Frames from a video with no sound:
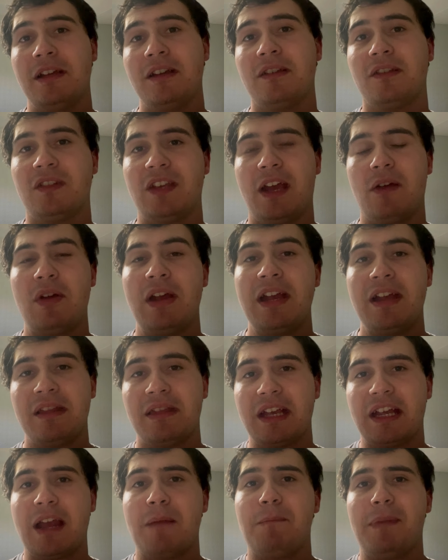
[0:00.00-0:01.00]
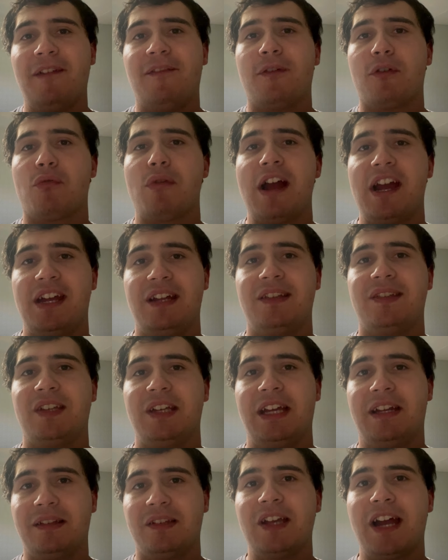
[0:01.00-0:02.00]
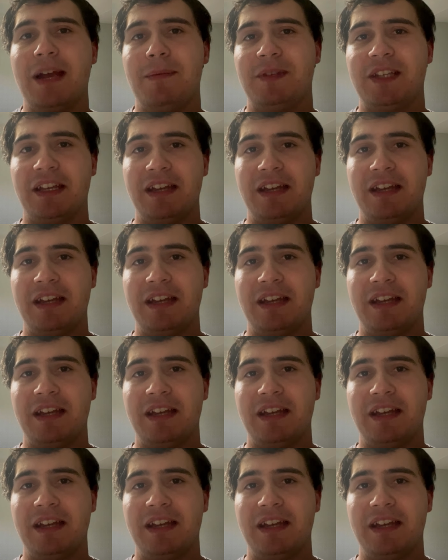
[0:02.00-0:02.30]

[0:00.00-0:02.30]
So there can be variety at times.